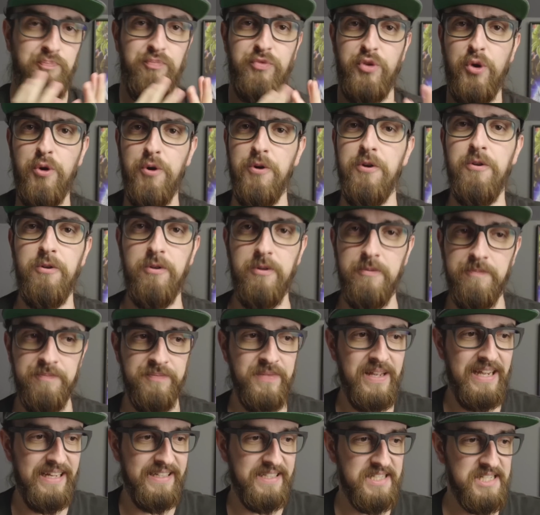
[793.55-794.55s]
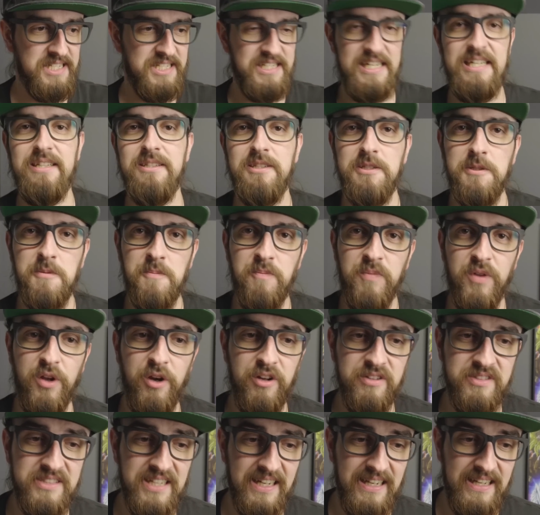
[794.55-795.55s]
turtle and sit
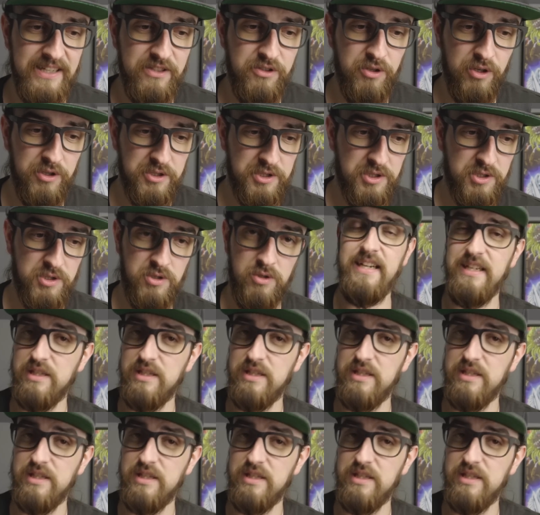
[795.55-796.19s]
until it does